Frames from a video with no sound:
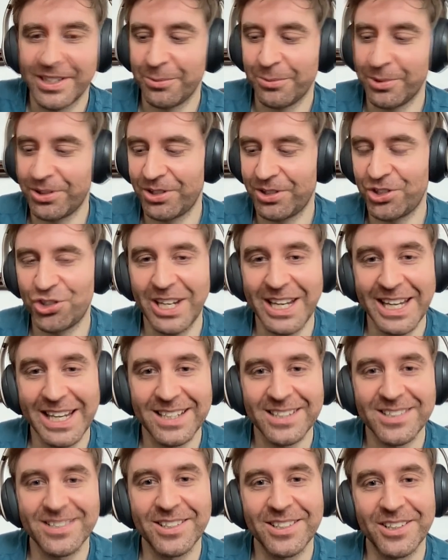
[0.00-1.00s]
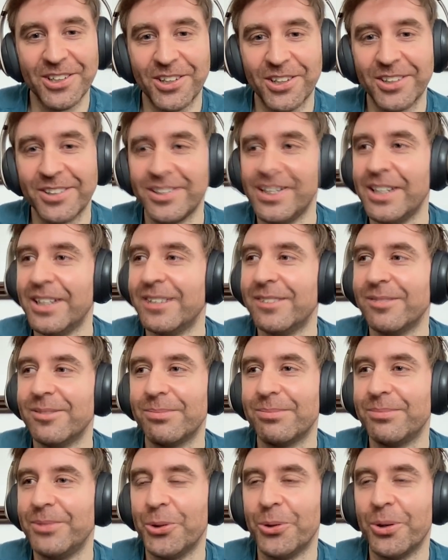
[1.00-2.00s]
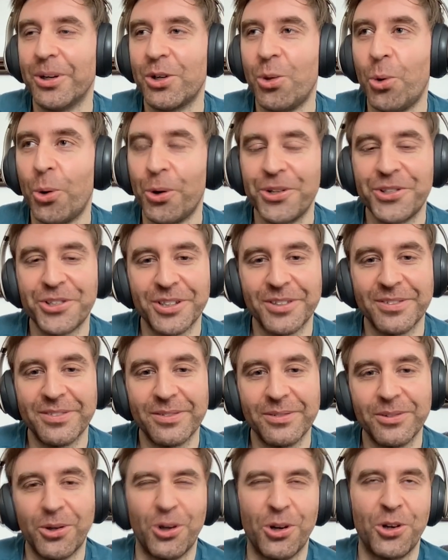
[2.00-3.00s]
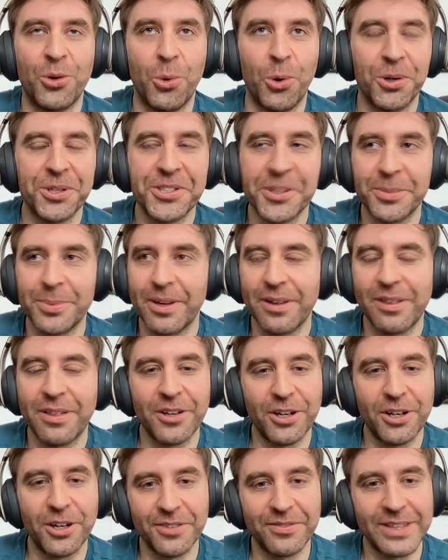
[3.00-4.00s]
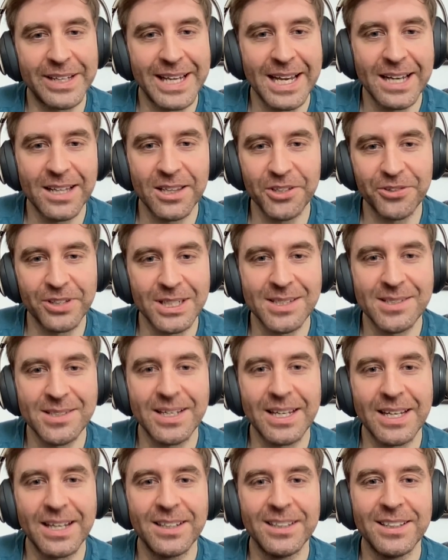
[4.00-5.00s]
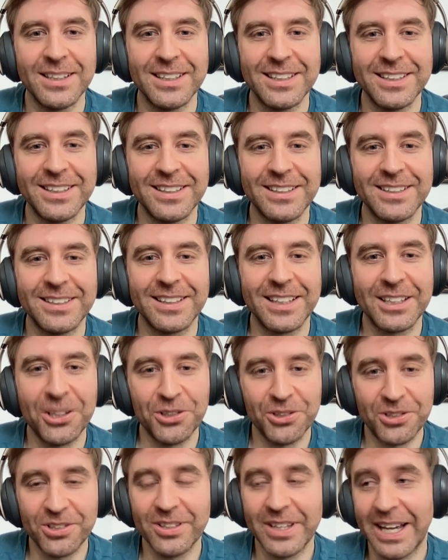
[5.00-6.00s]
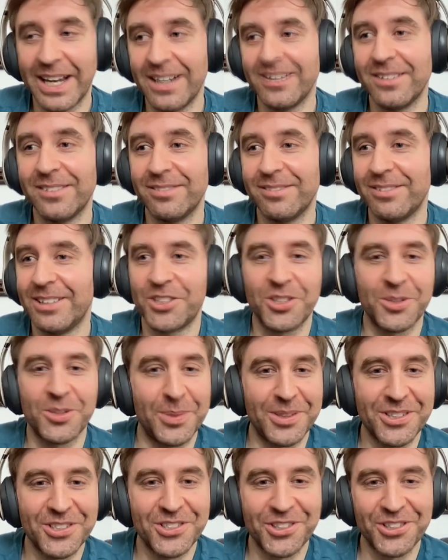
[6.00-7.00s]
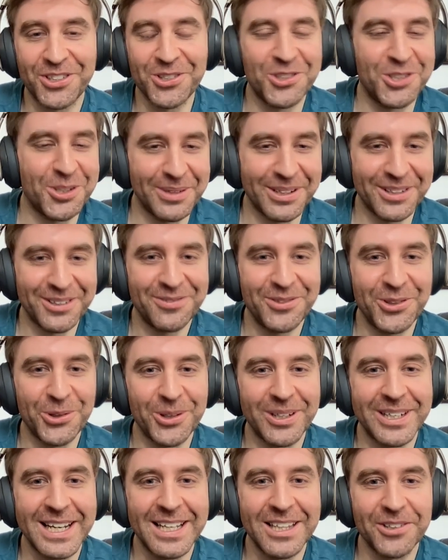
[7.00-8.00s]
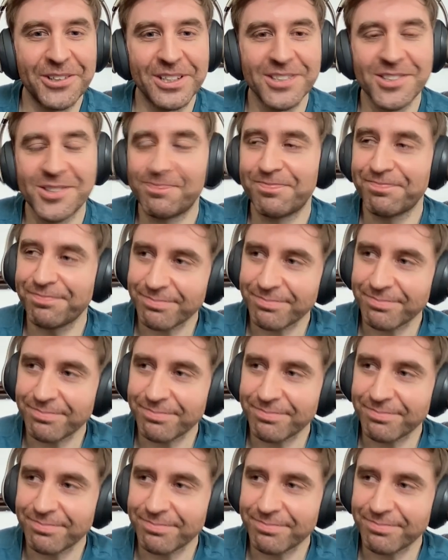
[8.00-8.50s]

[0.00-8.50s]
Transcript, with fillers: shakes that are, you know, a quarter of, not a quarter, but a third of the calories, say, and you do that, it's just because you're consuming fewer calories.